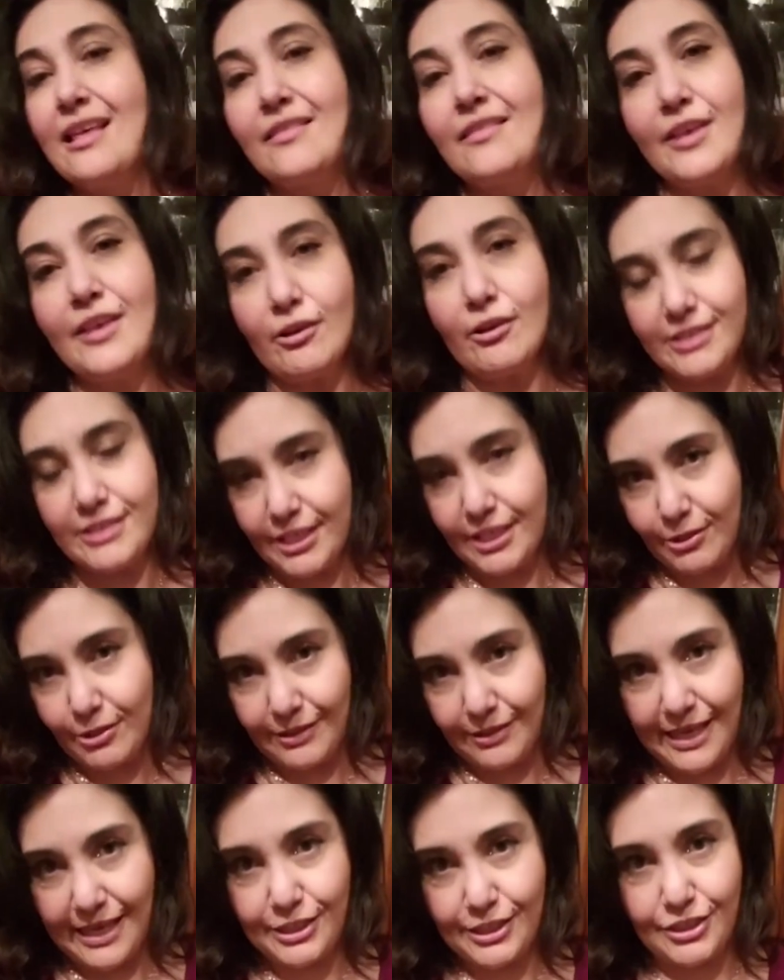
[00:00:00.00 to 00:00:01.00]
the
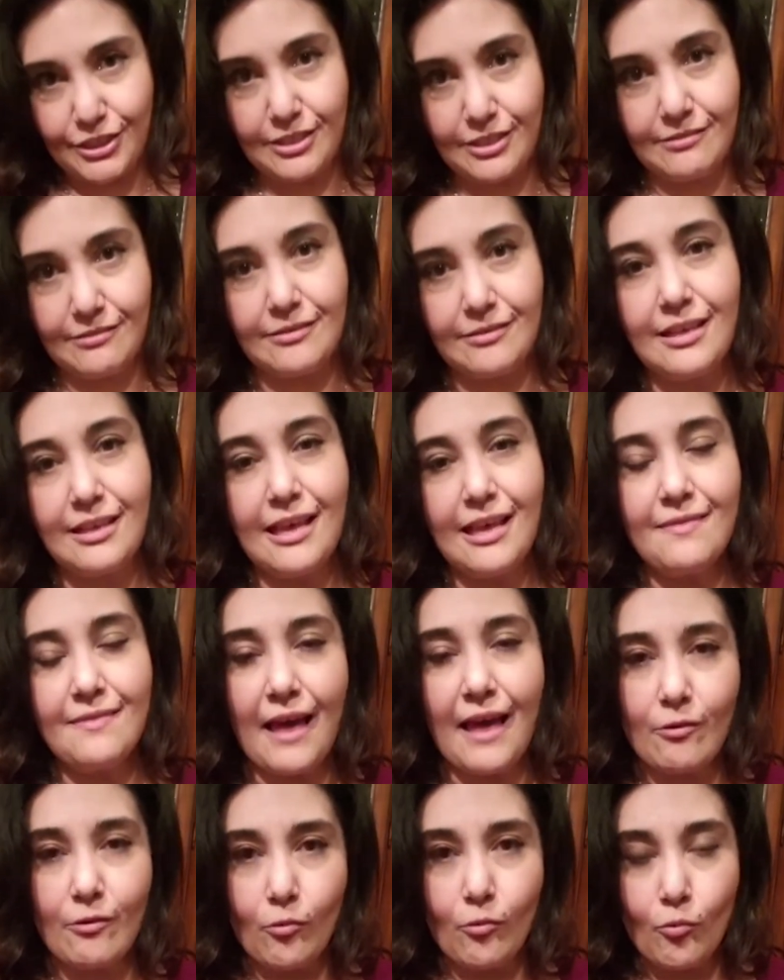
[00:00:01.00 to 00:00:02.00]
articulation,
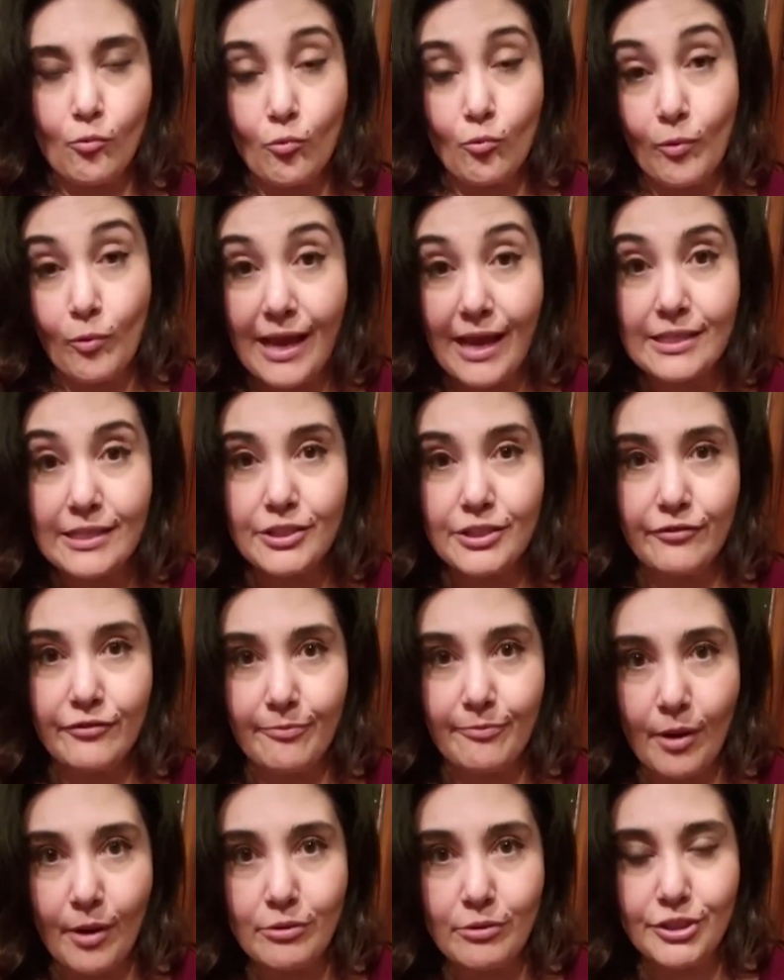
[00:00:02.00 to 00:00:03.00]
that range of
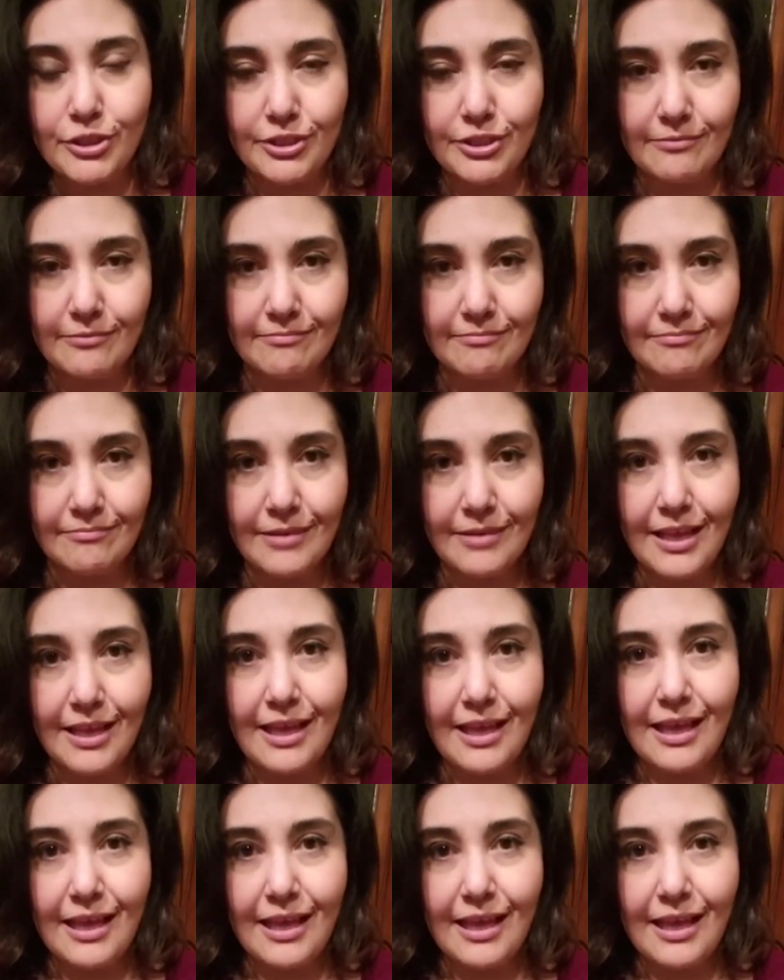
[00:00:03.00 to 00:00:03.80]
motion,